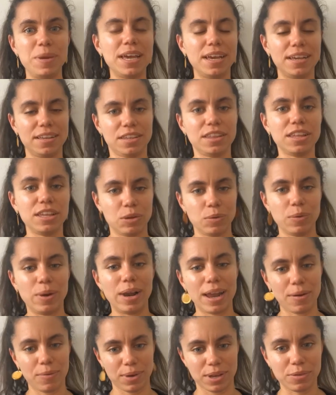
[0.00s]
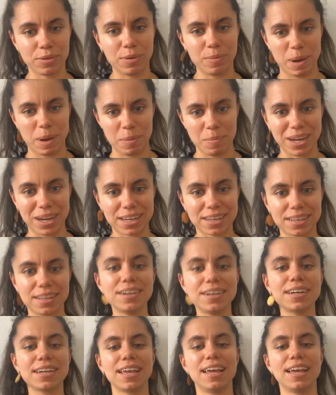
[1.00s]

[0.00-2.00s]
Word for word: PhDs while I was doing my master's